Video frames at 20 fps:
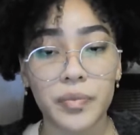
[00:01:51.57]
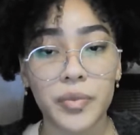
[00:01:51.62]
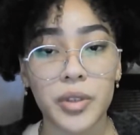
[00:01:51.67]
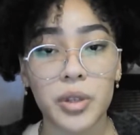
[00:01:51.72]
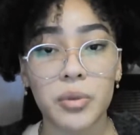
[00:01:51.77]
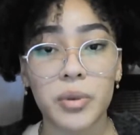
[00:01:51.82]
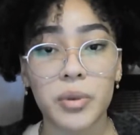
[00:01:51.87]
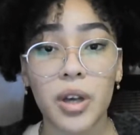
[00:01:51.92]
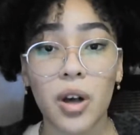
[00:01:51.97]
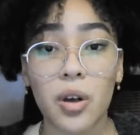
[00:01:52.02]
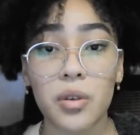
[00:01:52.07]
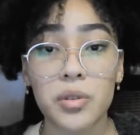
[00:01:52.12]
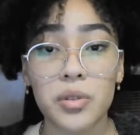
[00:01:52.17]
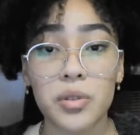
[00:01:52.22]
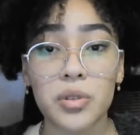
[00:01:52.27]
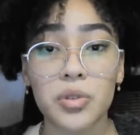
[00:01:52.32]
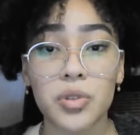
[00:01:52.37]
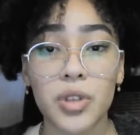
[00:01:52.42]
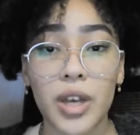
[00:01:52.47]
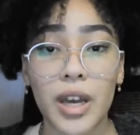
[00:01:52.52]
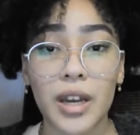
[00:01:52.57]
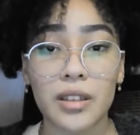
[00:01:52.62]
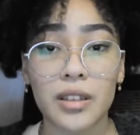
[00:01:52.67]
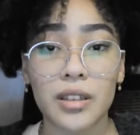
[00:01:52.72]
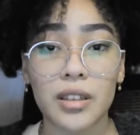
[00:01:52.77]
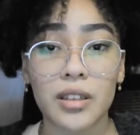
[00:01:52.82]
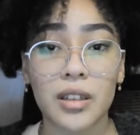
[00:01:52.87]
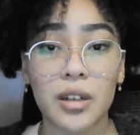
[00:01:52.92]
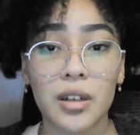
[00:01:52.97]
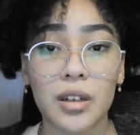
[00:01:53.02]
We also
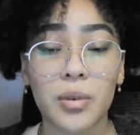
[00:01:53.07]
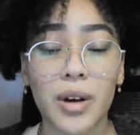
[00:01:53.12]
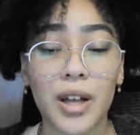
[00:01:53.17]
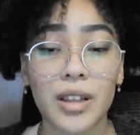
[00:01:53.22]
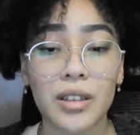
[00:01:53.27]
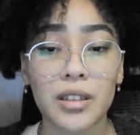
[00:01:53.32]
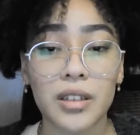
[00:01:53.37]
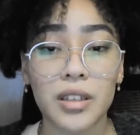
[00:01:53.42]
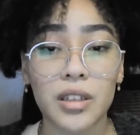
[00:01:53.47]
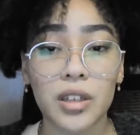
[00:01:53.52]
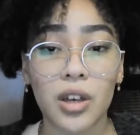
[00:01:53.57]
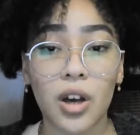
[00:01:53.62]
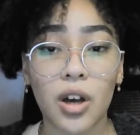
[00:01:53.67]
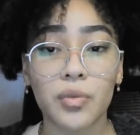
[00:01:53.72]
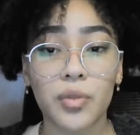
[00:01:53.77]
checked the quality of